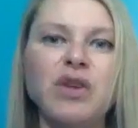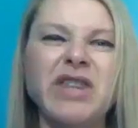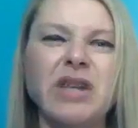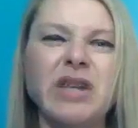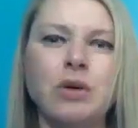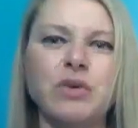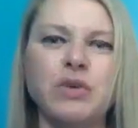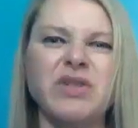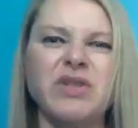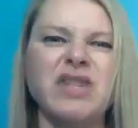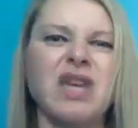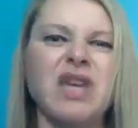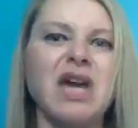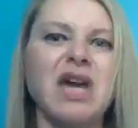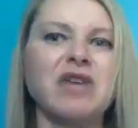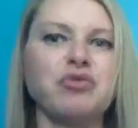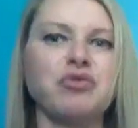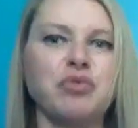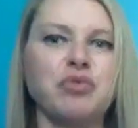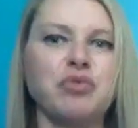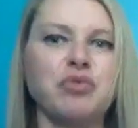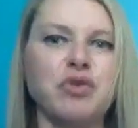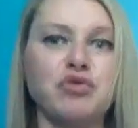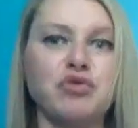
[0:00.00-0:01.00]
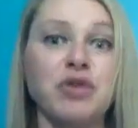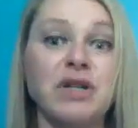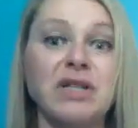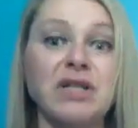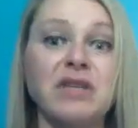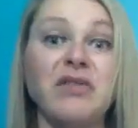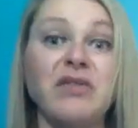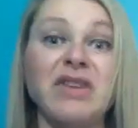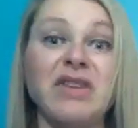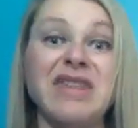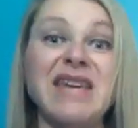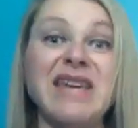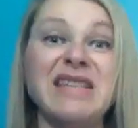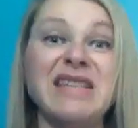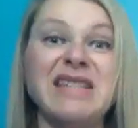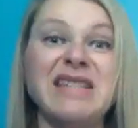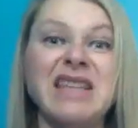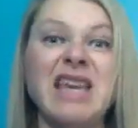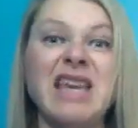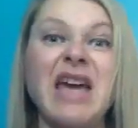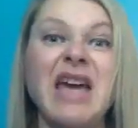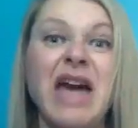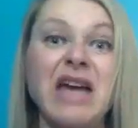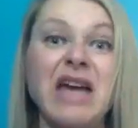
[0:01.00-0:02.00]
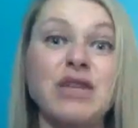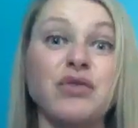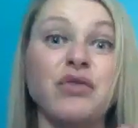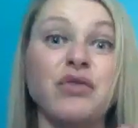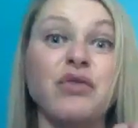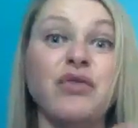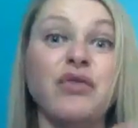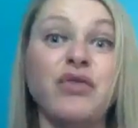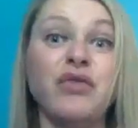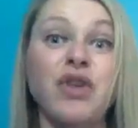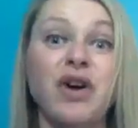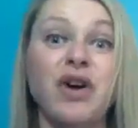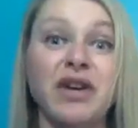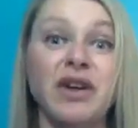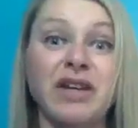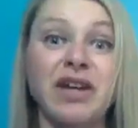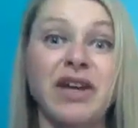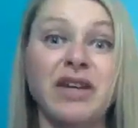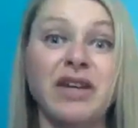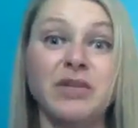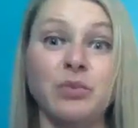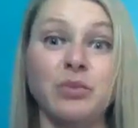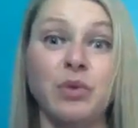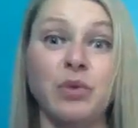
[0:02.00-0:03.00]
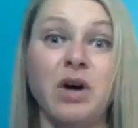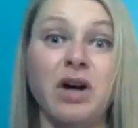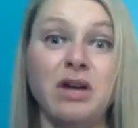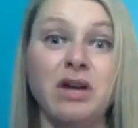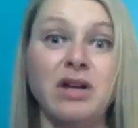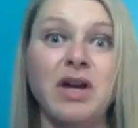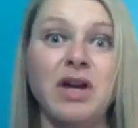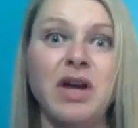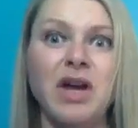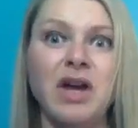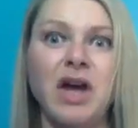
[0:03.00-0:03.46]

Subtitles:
they don't see it as restrictive, and they see it as fun as well.